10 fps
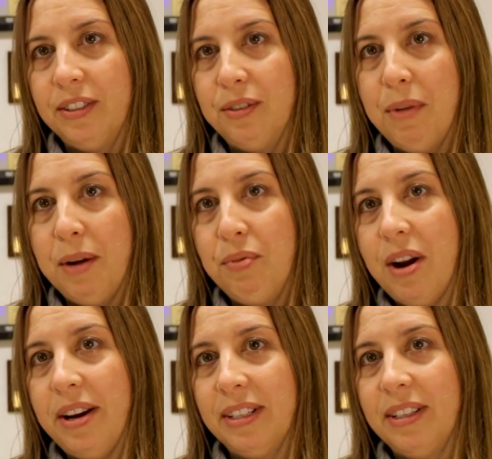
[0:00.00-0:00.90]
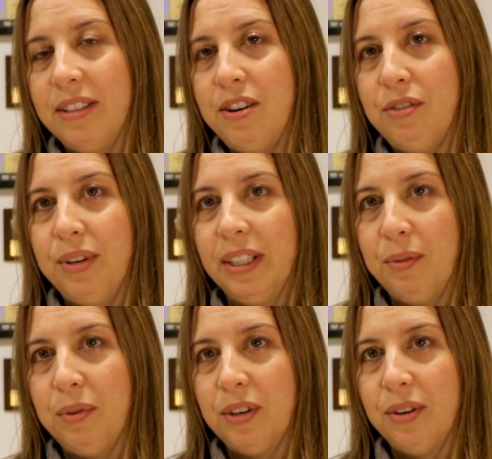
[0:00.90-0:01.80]
So my product is not really
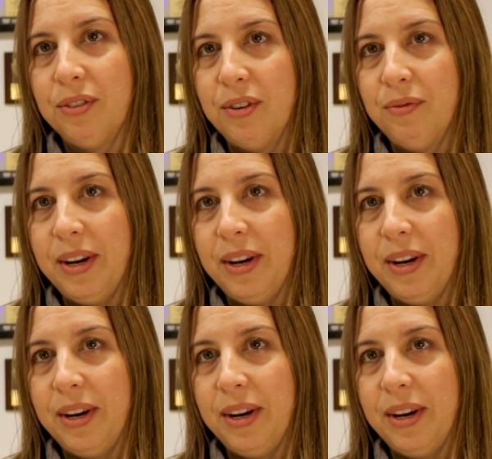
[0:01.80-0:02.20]
what goes on